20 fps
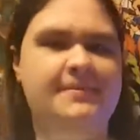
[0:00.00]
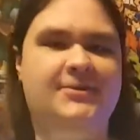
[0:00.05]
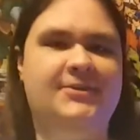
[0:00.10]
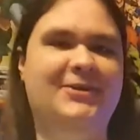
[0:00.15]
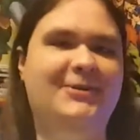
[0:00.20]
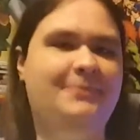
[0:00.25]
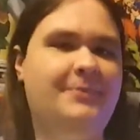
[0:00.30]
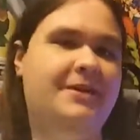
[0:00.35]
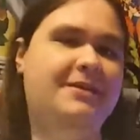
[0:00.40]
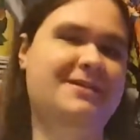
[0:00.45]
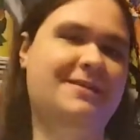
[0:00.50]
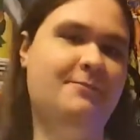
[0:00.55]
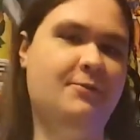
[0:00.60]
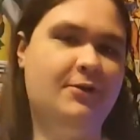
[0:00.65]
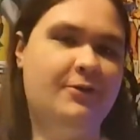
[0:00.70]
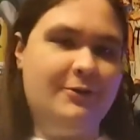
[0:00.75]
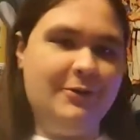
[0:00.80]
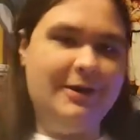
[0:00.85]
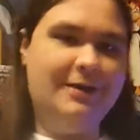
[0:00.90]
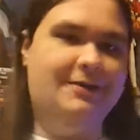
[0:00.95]
shirt because I'm
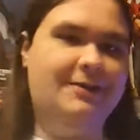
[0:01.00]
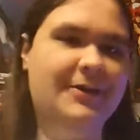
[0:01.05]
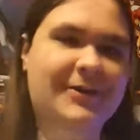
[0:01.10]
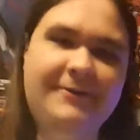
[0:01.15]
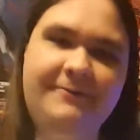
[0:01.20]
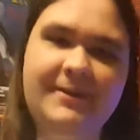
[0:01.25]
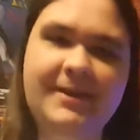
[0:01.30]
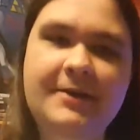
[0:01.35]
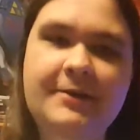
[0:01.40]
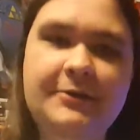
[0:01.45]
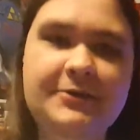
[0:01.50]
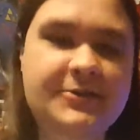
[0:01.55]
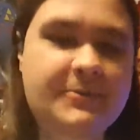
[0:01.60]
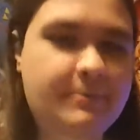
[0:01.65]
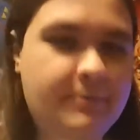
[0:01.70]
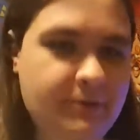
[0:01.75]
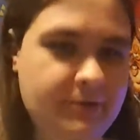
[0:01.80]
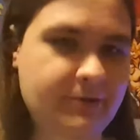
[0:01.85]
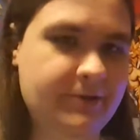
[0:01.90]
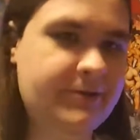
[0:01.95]
recording a lot of videos in
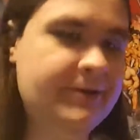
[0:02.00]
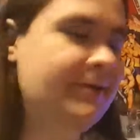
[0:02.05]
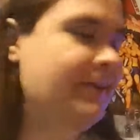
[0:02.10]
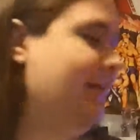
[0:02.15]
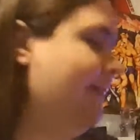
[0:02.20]
bulk.